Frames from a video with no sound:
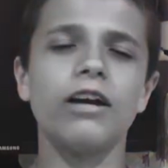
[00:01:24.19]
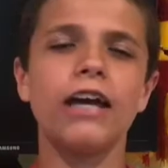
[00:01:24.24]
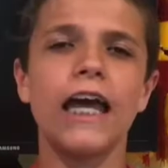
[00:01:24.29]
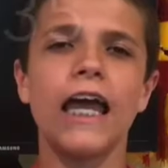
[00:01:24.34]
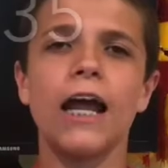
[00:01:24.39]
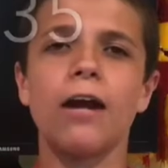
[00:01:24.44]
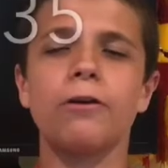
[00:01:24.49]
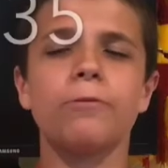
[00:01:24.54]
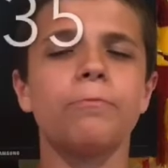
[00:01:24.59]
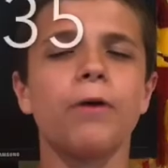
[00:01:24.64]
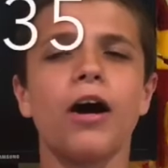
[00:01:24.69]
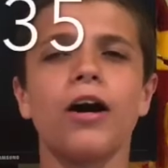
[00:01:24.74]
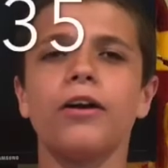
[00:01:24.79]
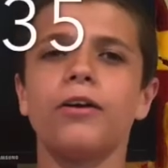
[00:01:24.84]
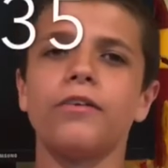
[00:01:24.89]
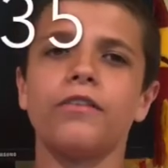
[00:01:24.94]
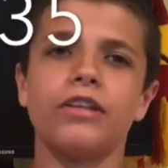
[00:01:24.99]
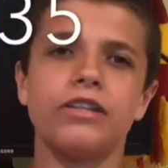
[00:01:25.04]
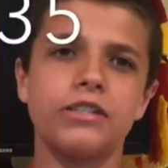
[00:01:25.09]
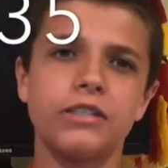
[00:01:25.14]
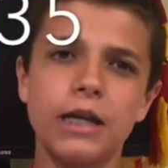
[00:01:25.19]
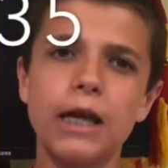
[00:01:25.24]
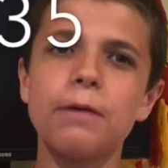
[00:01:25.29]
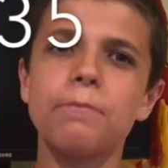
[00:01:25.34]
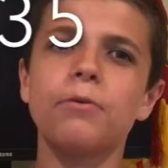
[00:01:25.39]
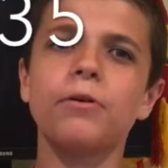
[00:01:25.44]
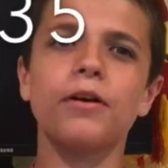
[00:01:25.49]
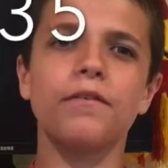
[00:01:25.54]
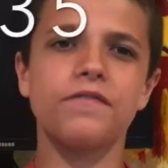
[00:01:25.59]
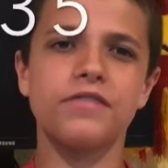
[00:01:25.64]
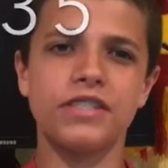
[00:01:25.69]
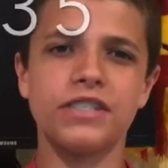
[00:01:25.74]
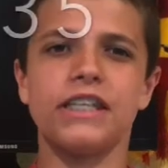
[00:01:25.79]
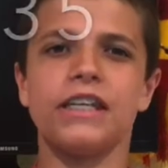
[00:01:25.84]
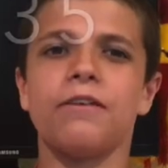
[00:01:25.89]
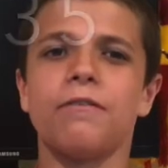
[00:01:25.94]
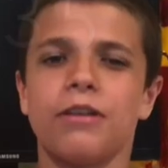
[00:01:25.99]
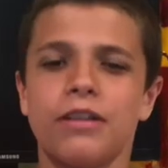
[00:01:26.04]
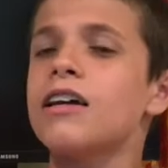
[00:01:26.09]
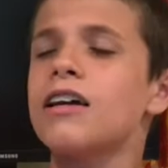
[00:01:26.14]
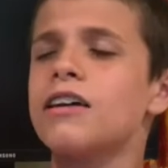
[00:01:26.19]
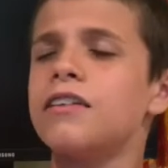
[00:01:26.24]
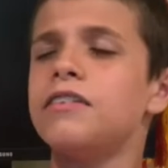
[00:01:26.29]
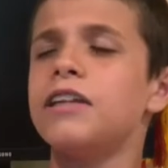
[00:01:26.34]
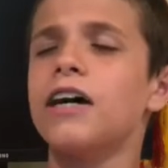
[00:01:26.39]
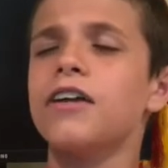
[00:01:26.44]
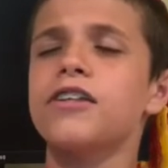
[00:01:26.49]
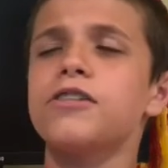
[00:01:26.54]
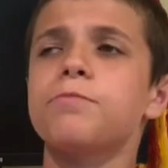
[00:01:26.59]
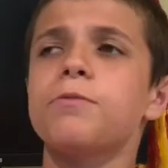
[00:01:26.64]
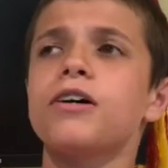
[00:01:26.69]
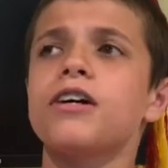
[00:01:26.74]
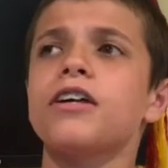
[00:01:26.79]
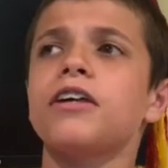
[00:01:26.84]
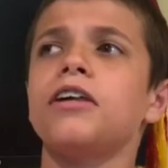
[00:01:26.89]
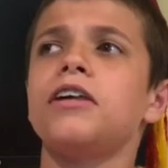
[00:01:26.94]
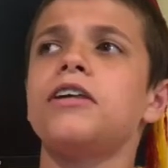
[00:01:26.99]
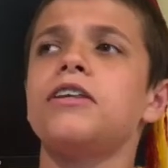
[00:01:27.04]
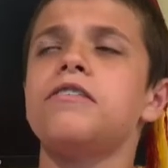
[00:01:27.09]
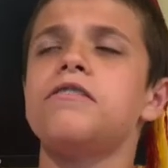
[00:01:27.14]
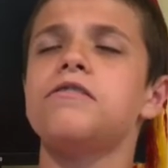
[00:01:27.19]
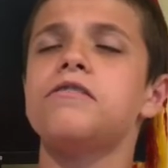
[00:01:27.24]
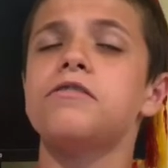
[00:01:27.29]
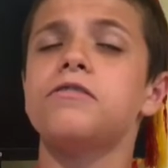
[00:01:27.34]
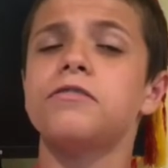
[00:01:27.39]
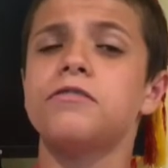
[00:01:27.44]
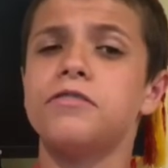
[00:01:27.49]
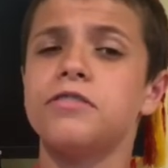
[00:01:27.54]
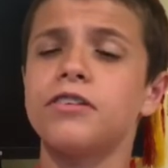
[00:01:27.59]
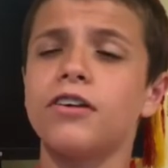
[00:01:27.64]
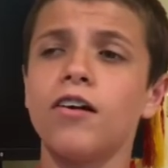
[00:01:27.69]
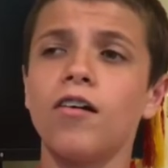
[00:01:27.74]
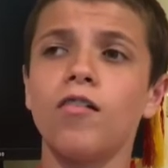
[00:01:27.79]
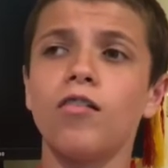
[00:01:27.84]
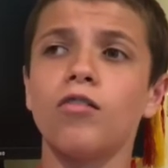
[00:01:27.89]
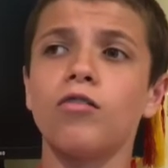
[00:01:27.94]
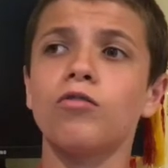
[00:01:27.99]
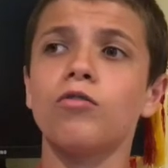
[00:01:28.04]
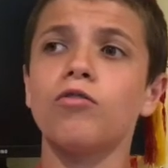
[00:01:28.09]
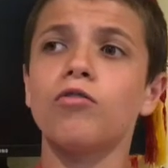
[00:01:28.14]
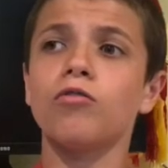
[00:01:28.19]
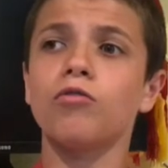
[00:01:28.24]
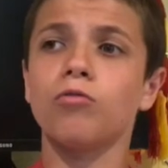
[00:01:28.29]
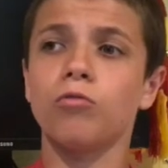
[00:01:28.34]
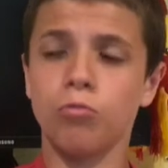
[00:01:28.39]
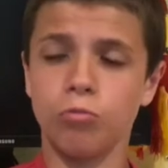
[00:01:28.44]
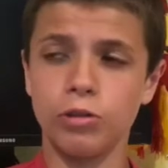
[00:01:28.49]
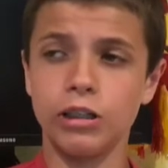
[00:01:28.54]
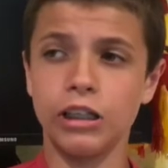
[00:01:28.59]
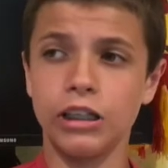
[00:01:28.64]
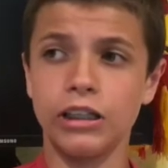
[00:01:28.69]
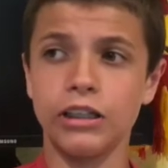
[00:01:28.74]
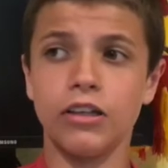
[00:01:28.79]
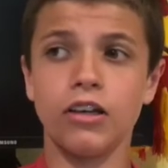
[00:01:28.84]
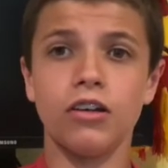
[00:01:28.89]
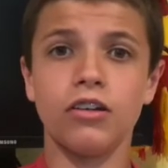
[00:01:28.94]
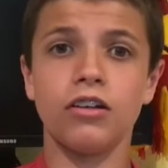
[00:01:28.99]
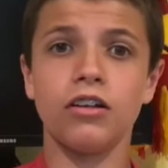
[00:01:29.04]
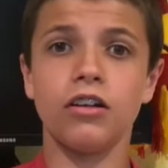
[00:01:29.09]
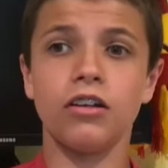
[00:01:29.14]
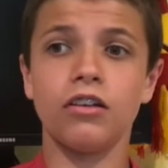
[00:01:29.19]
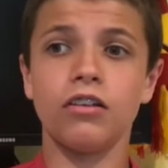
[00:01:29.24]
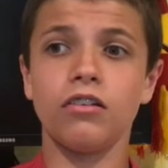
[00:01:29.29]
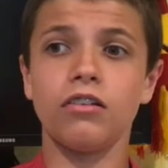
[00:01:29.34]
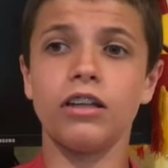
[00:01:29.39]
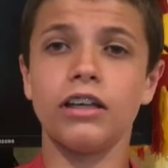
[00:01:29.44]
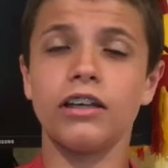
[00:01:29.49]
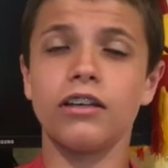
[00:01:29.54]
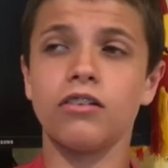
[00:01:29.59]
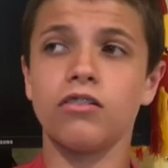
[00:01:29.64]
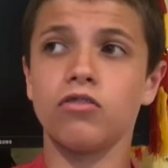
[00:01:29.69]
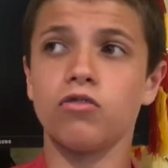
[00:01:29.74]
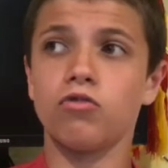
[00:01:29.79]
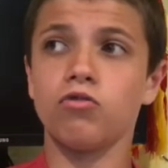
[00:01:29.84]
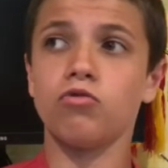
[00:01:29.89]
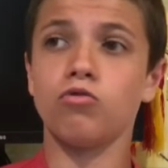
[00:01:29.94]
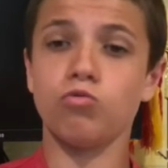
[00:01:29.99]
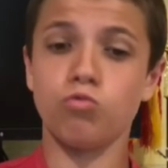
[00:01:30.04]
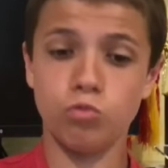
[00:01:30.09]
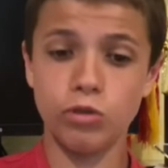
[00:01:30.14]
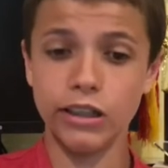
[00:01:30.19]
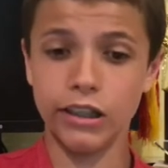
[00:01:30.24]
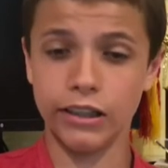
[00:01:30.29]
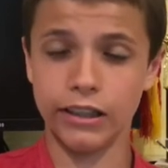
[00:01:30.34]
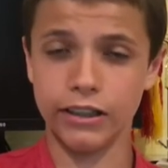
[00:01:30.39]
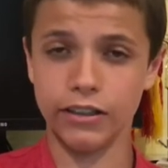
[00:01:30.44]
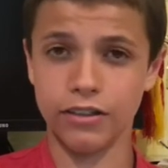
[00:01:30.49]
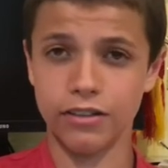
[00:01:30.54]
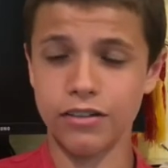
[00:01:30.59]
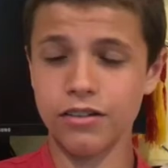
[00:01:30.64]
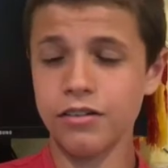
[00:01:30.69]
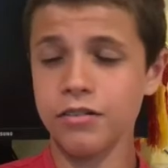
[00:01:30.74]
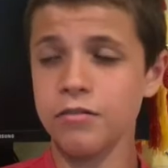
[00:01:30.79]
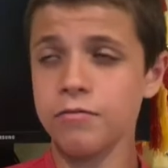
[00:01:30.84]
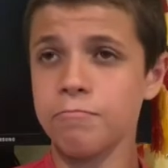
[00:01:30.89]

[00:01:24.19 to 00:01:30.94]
Harry Potter and the Chamber of Secrets. Now, this book is still really good. Like, really good.